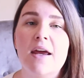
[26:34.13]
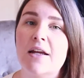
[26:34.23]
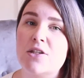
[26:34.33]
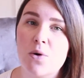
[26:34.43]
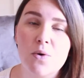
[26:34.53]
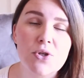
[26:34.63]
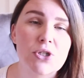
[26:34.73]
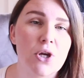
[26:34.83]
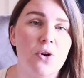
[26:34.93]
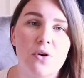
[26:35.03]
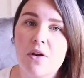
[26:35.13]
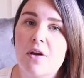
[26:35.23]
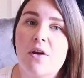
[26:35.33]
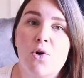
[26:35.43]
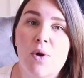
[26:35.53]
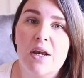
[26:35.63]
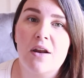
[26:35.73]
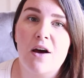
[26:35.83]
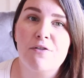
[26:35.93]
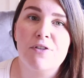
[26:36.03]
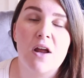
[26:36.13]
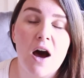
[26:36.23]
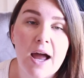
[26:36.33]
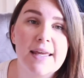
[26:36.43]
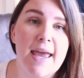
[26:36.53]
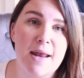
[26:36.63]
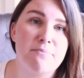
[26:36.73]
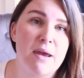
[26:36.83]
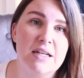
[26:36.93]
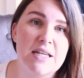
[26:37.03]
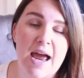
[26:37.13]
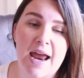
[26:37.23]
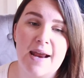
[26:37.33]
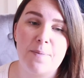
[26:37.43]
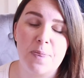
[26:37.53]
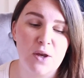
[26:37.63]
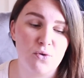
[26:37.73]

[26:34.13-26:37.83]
It's also quick enough that I can maintain